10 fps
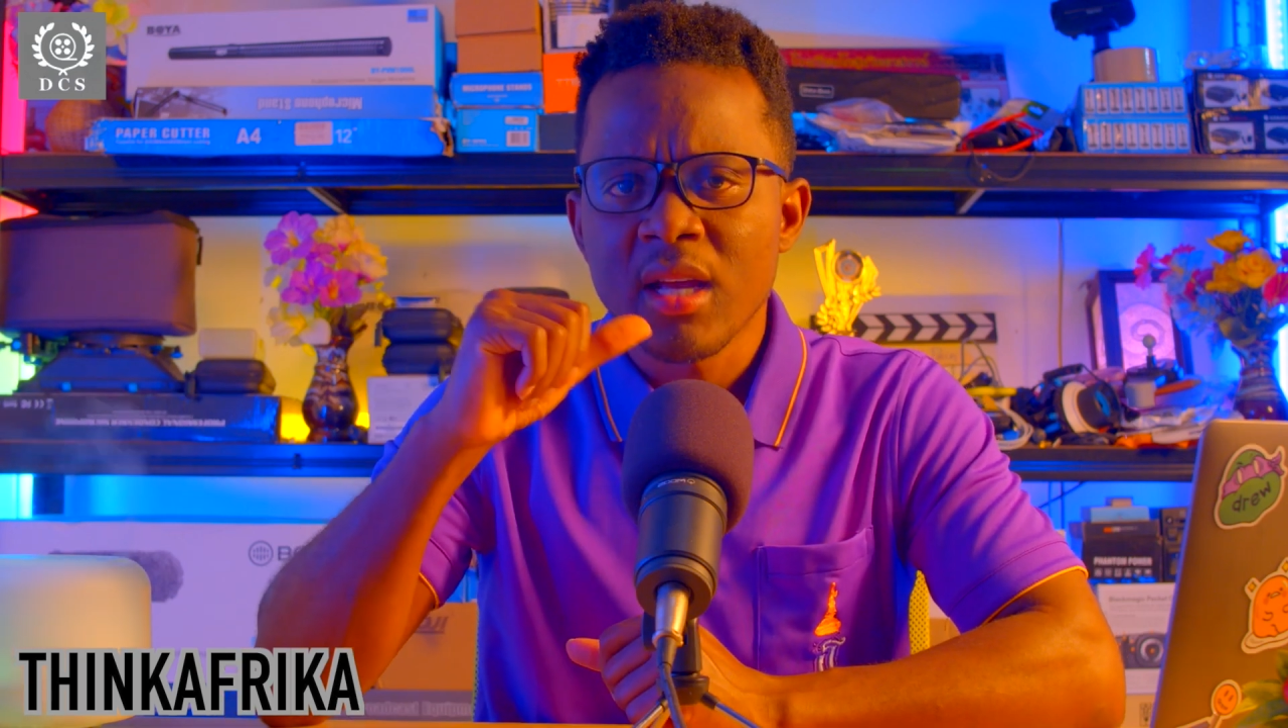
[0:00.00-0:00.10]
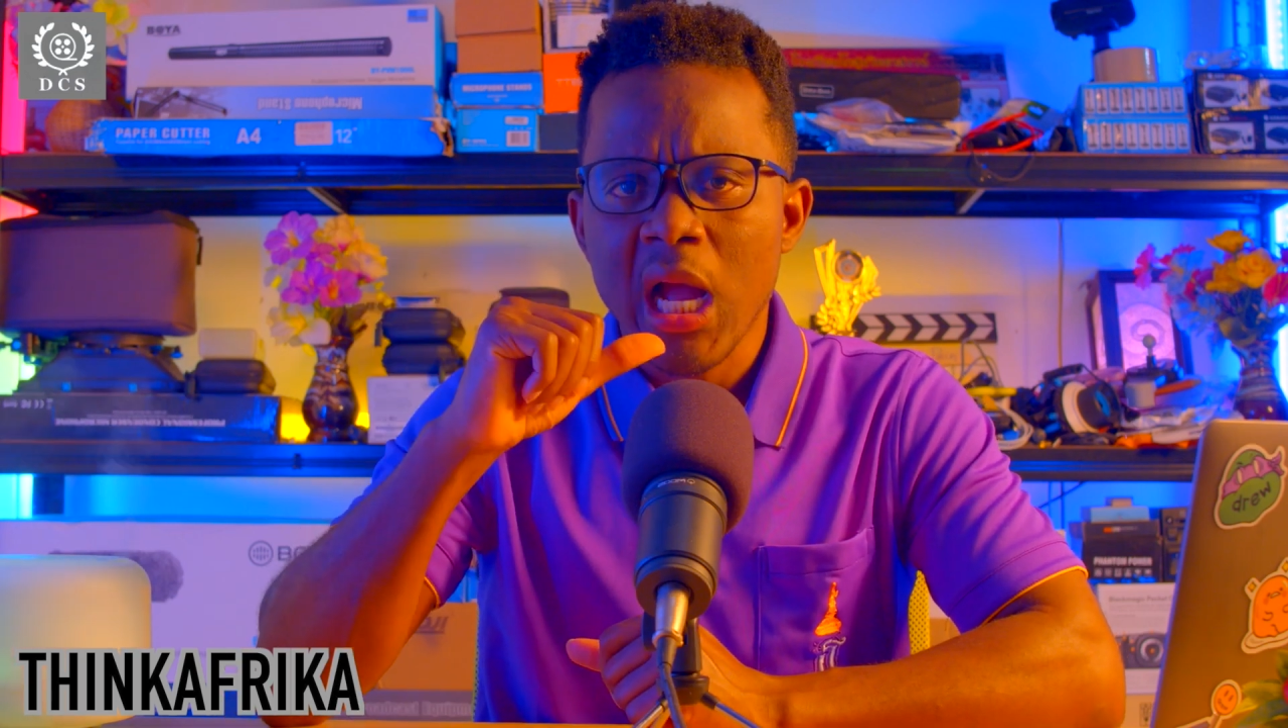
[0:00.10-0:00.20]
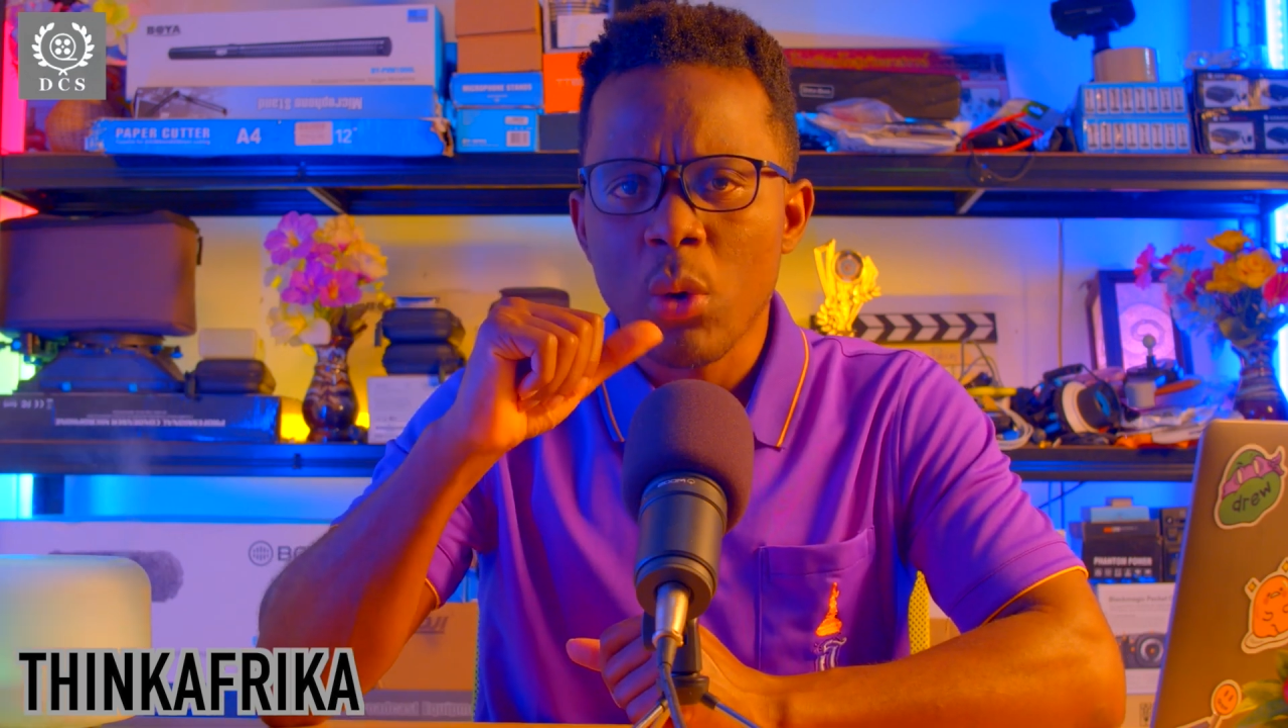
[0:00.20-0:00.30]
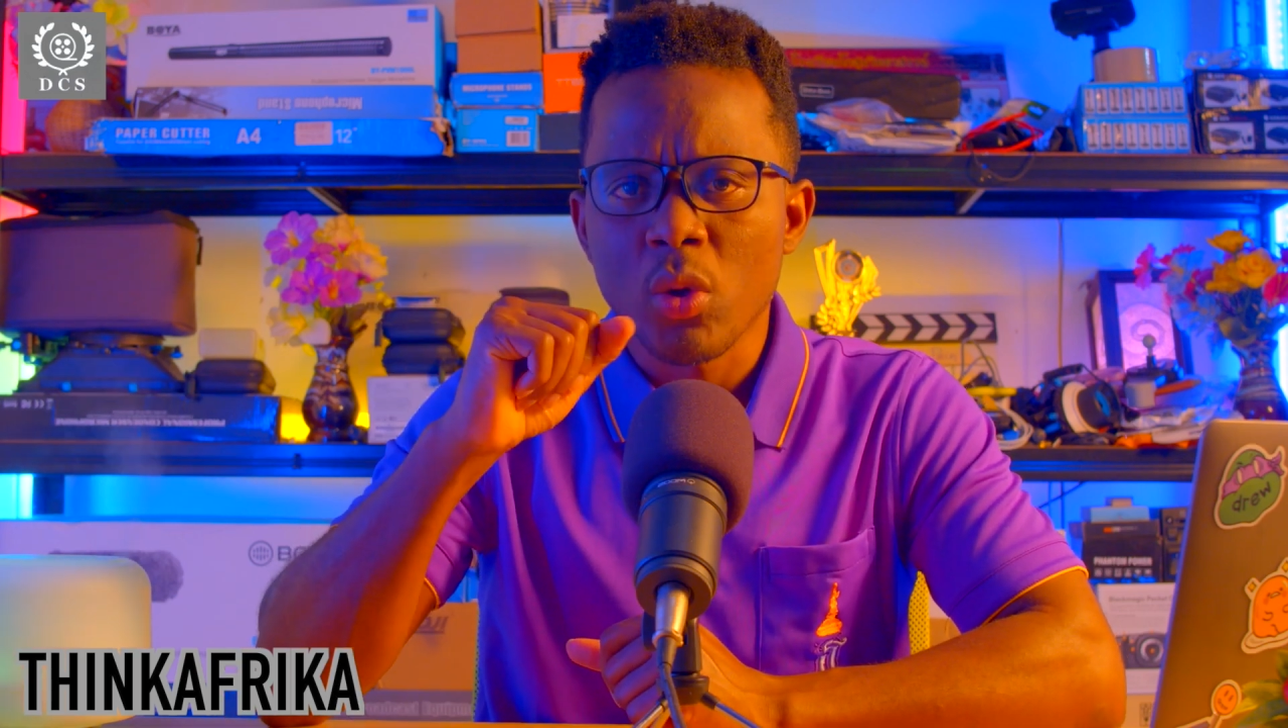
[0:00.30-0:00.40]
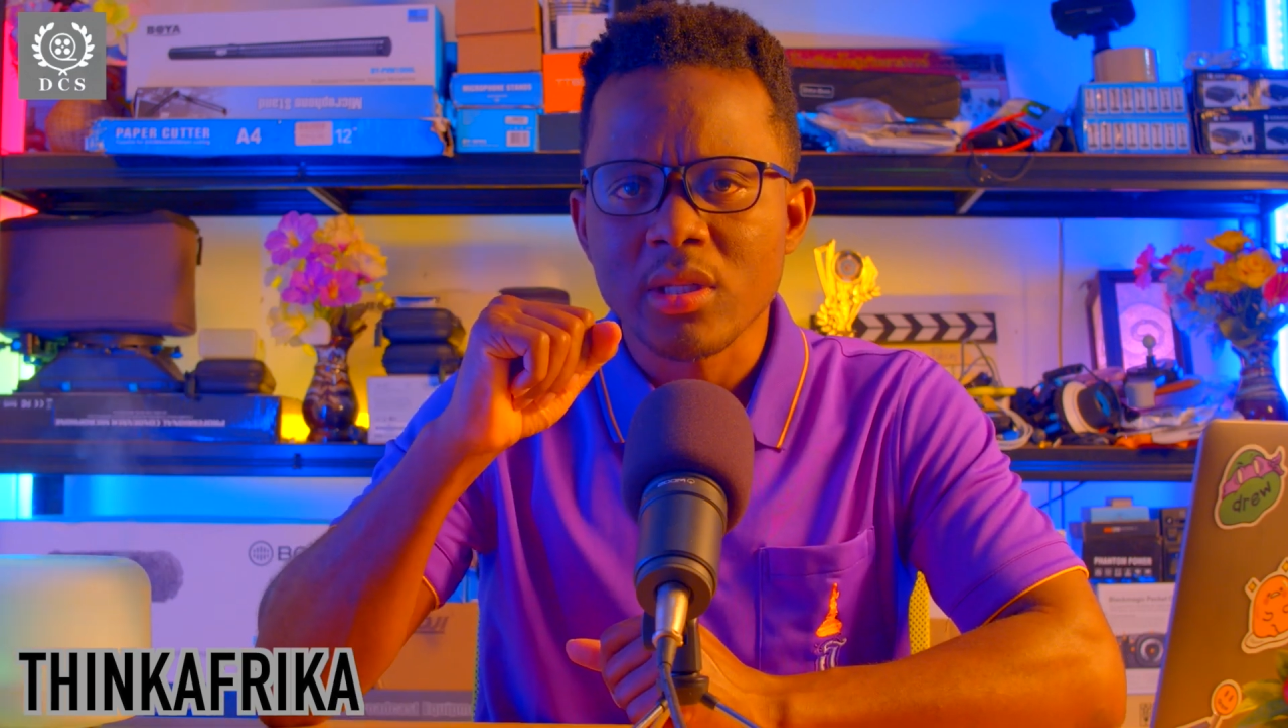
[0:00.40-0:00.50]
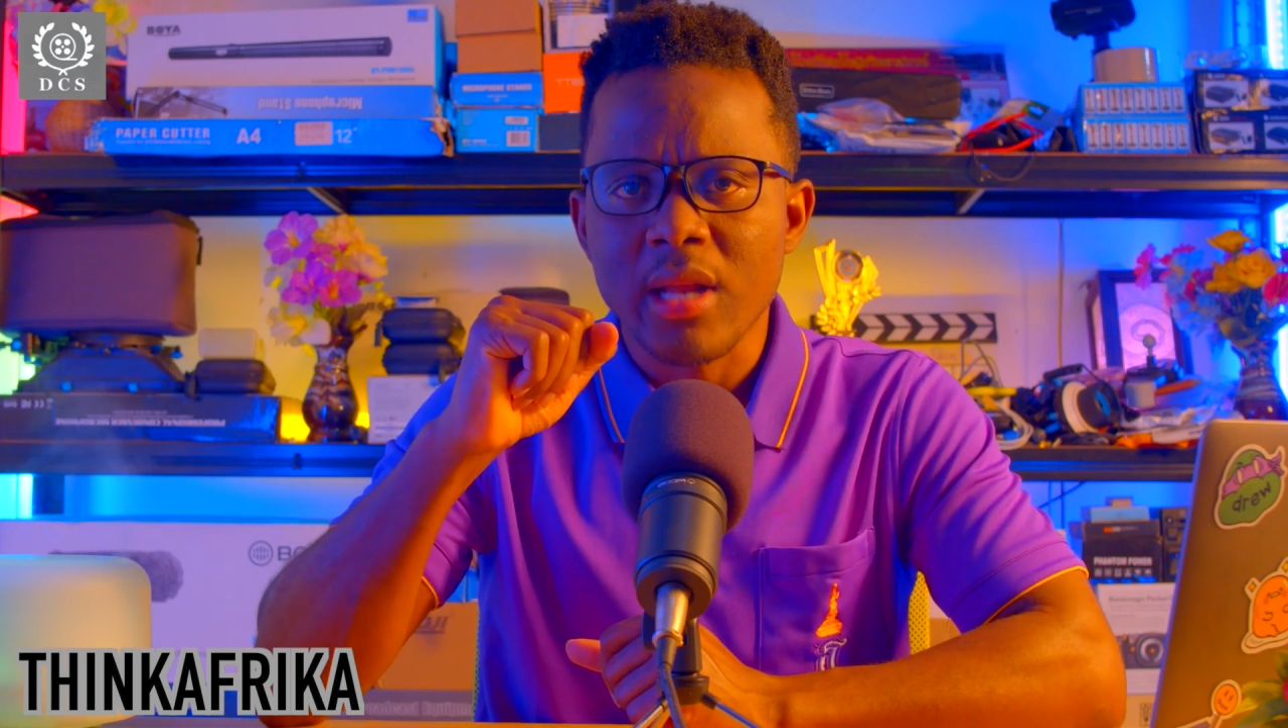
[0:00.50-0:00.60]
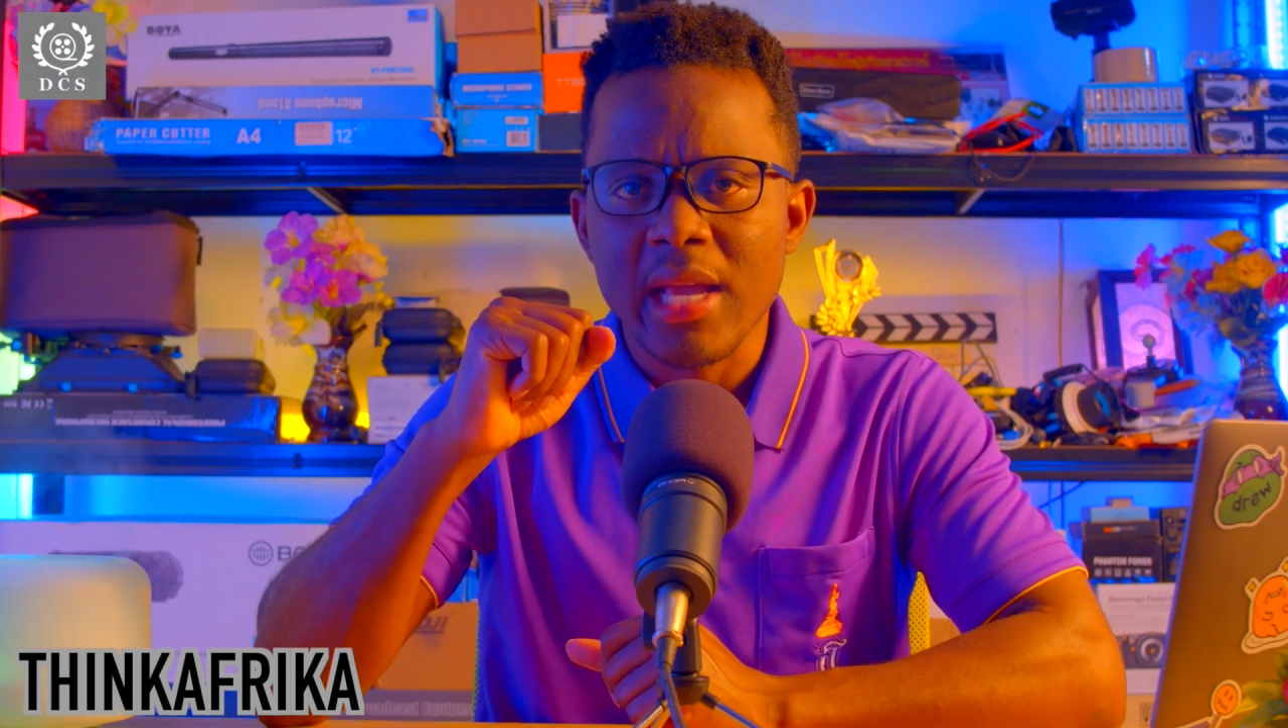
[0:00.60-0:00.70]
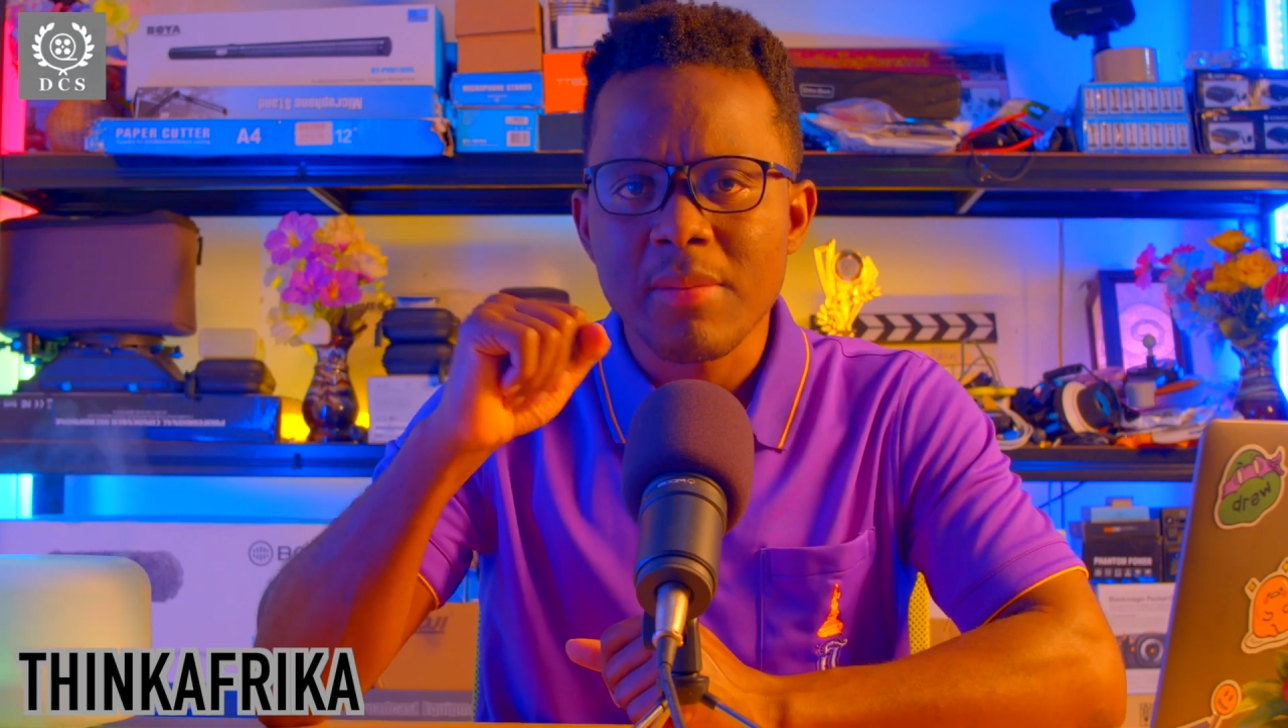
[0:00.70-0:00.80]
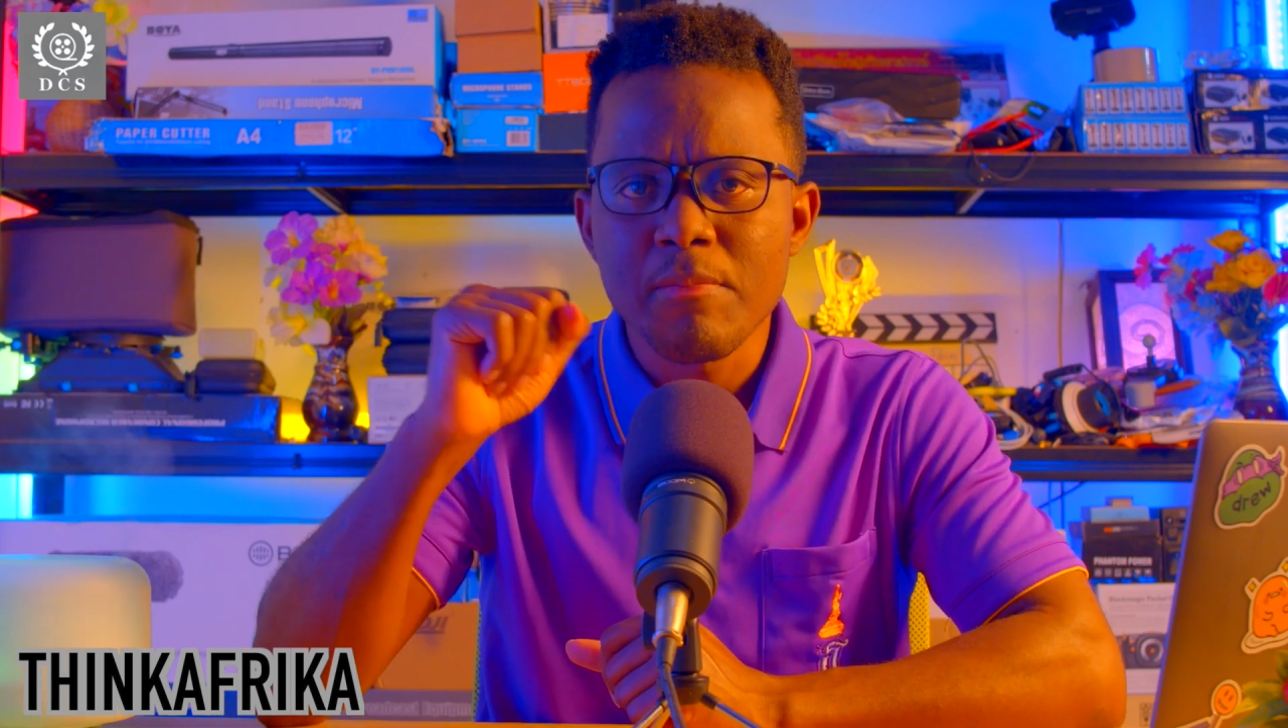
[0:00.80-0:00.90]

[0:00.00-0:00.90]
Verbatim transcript: I was like,